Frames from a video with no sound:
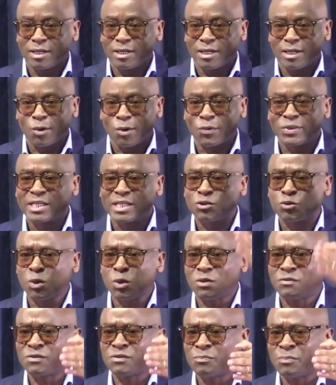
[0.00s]
on the
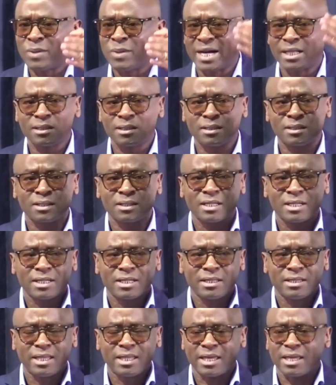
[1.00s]
12th month,
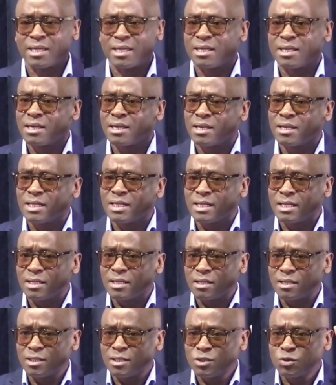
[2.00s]
the
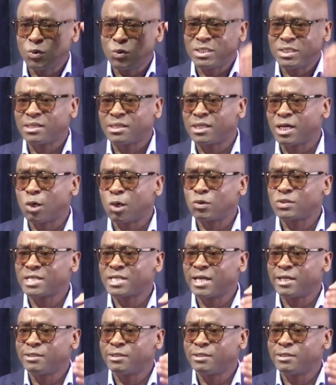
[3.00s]
20,000,